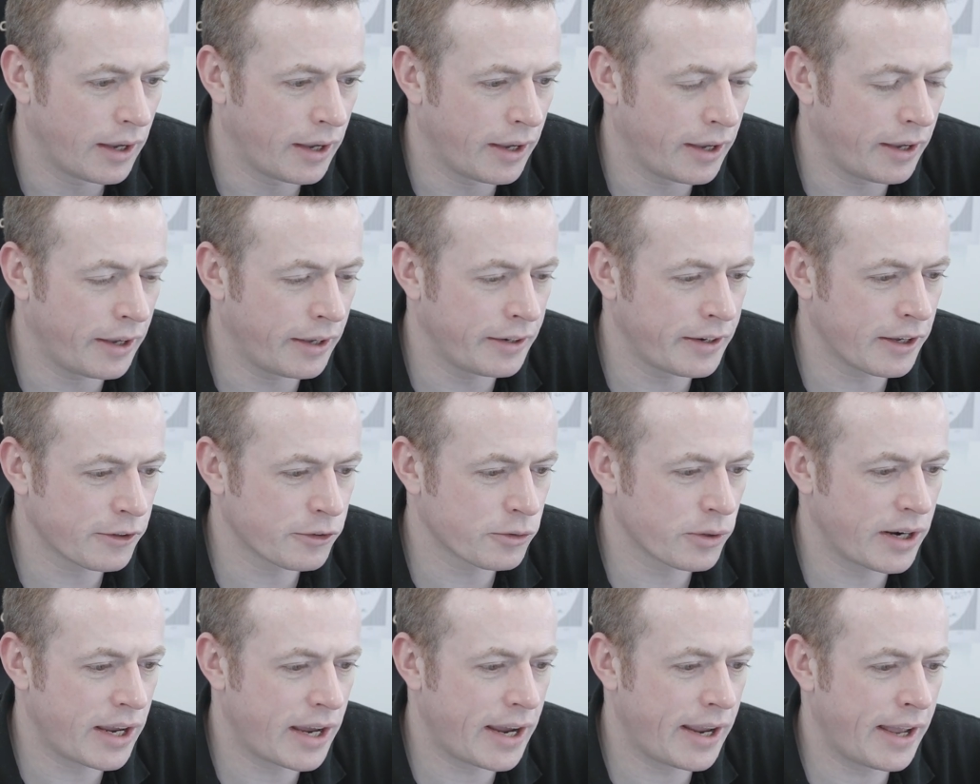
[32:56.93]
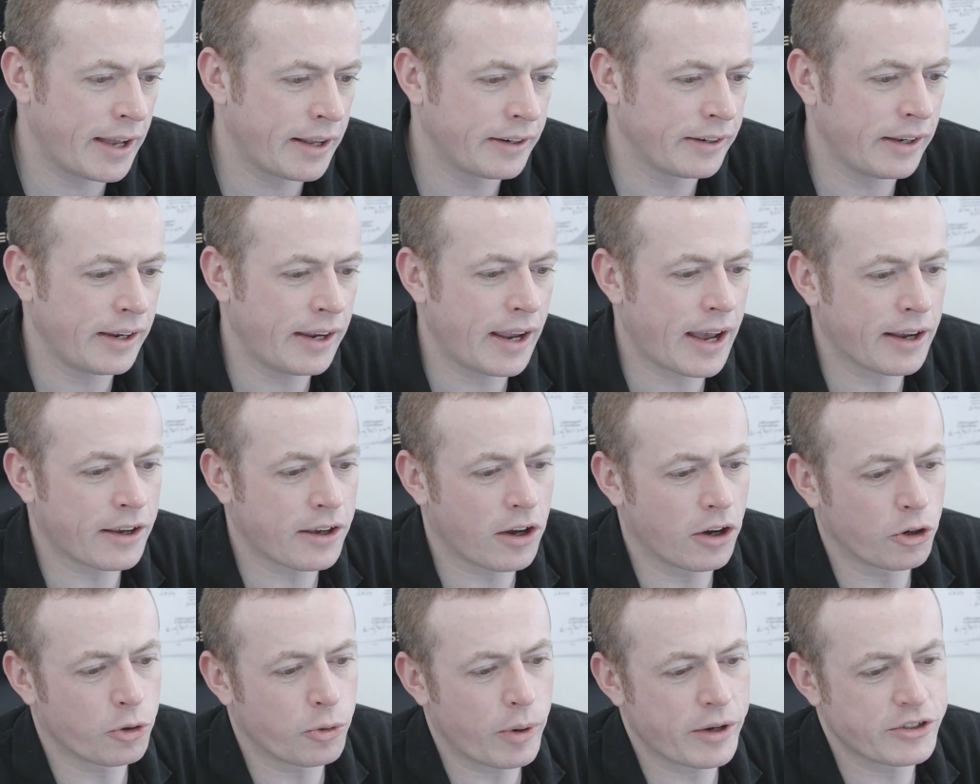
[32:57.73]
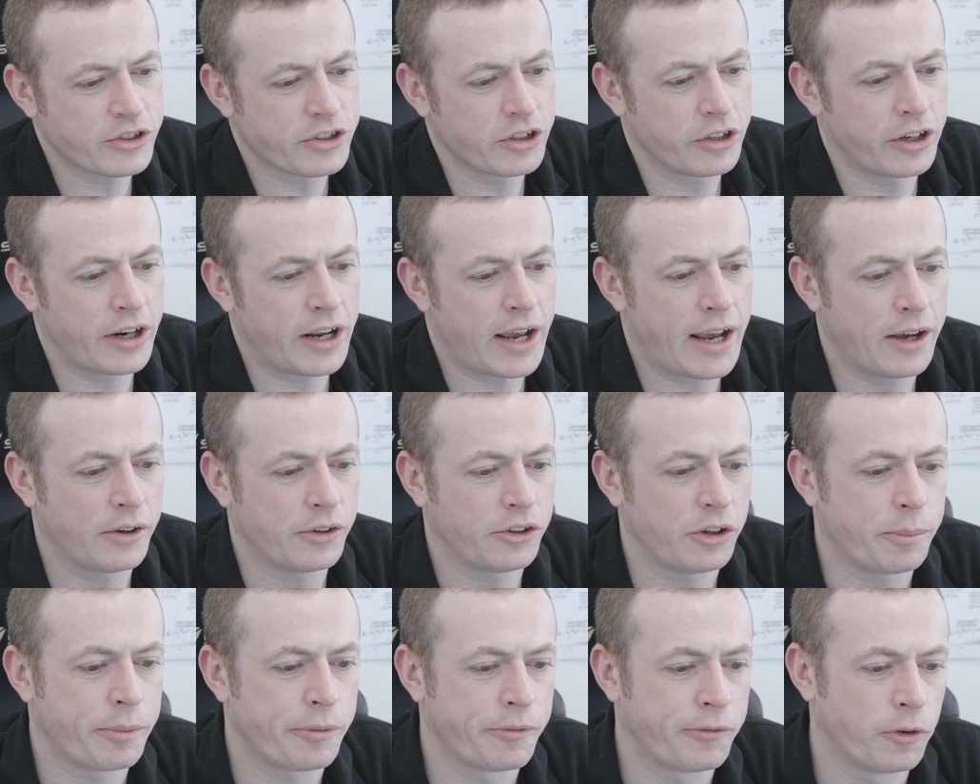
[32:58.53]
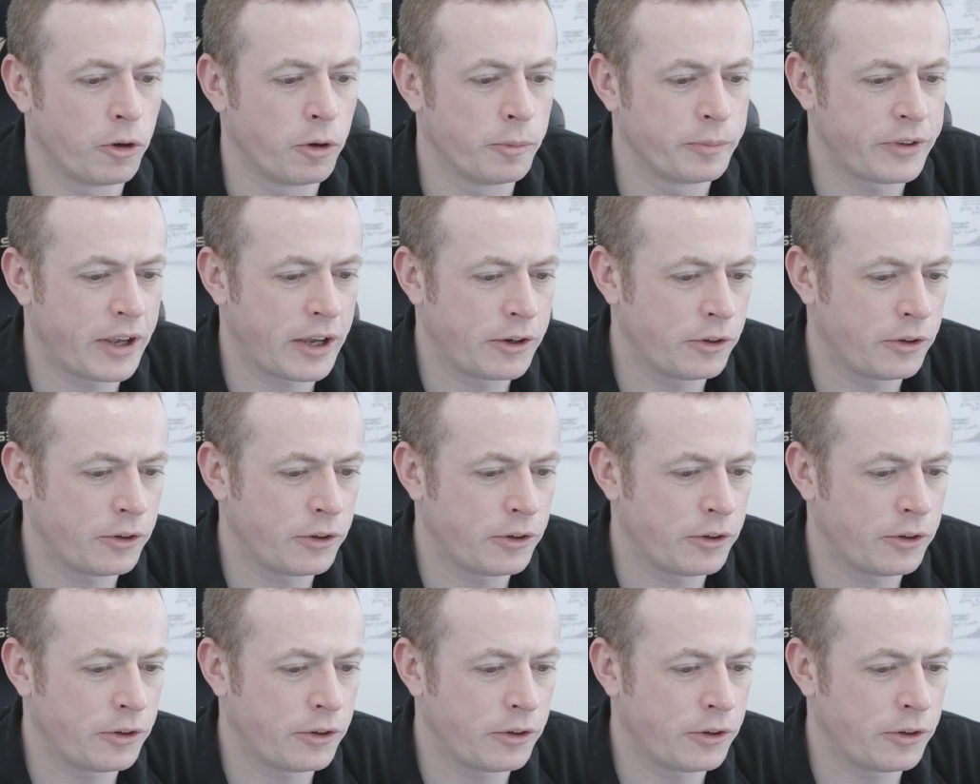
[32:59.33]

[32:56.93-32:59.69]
Uh, next one. Hi, Andy. I got a question on how do you perform